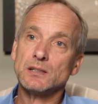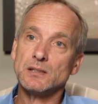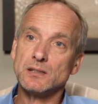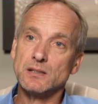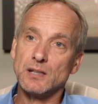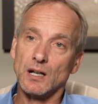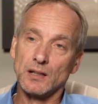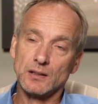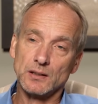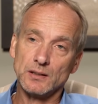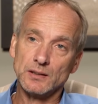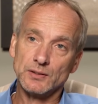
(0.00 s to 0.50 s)

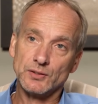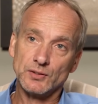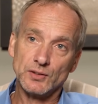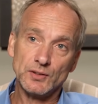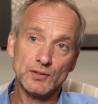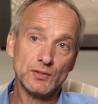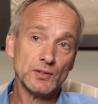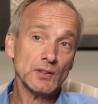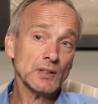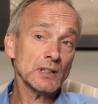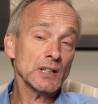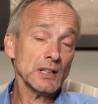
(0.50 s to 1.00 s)
Douglass
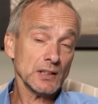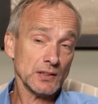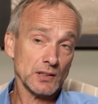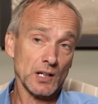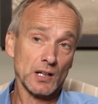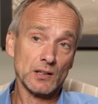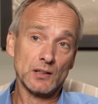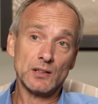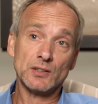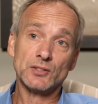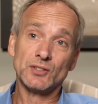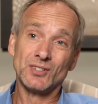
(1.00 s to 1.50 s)
is
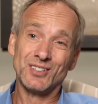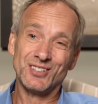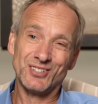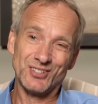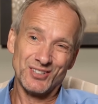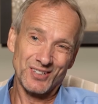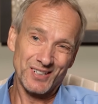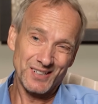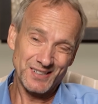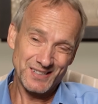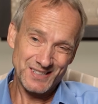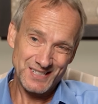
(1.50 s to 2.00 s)

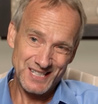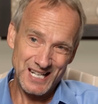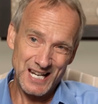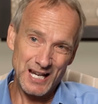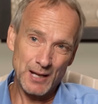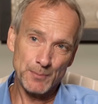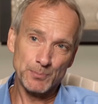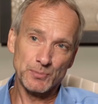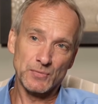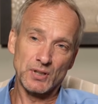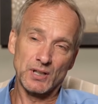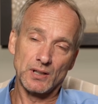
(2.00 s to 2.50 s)

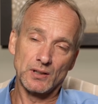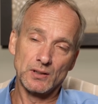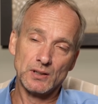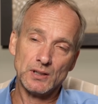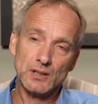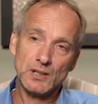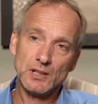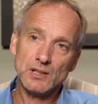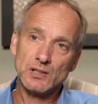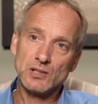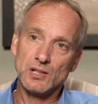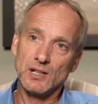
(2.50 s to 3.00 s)
attempting
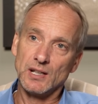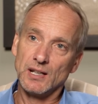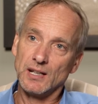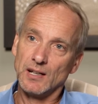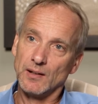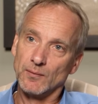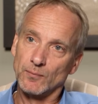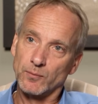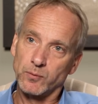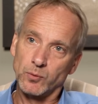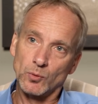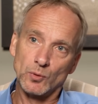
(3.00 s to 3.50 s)
to
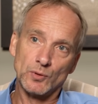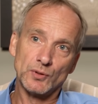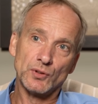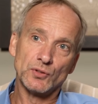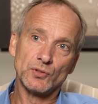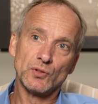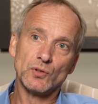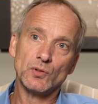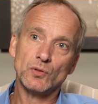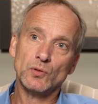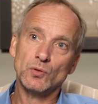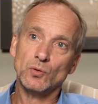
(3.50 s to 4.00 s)

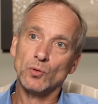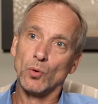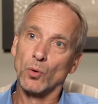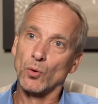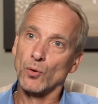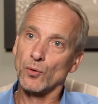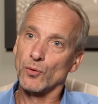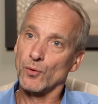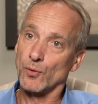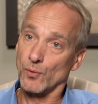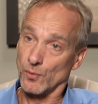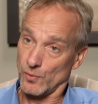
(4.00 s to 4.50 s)
influence
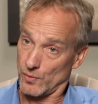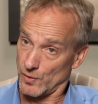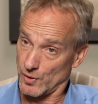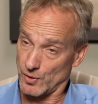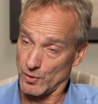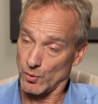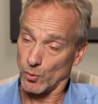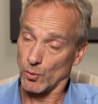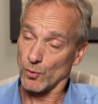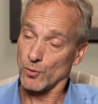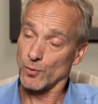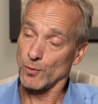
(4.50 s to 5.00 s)
the
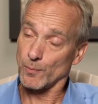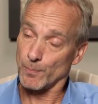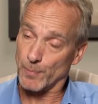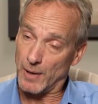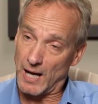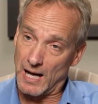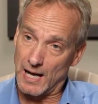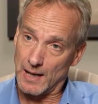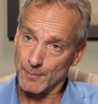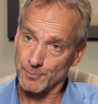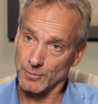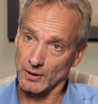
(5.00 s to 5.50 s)
northern
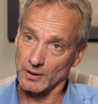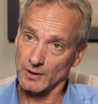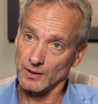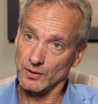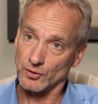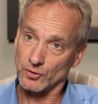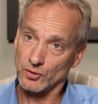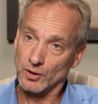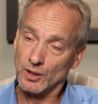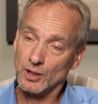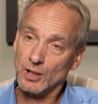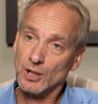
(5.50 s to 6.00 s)

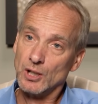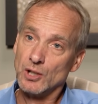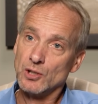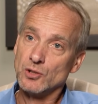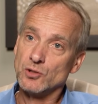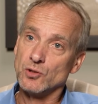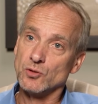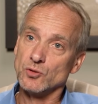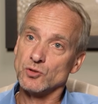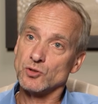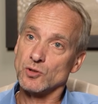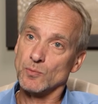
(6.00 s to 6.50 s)
populace
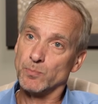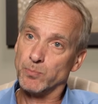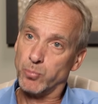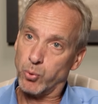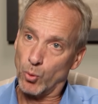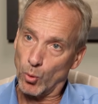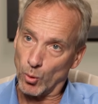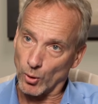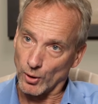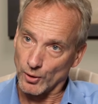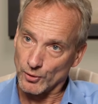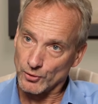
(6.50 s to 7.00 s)
to
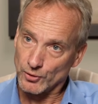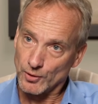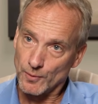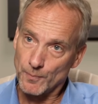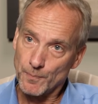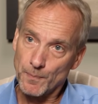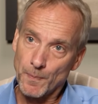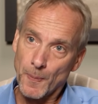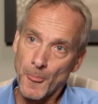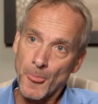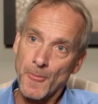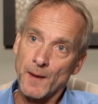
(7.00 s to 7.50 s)
support
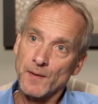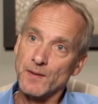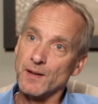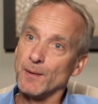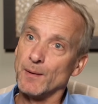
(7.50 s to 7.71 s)
the